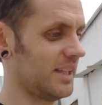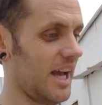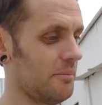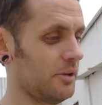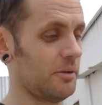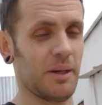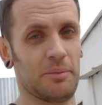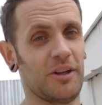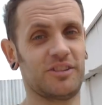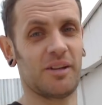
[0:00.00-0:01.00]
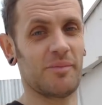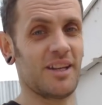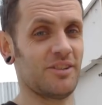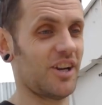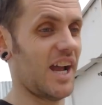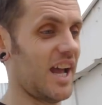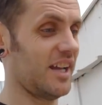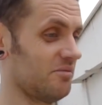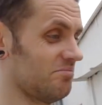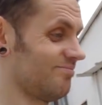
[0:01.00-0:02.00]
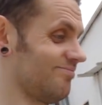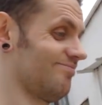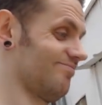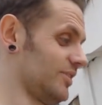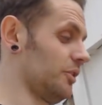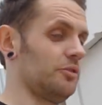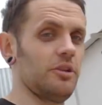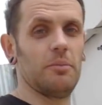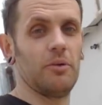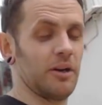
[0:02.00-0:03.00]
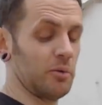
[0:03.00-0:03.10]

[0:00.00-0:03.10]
Yeah, put on my project manager hat and go do the boring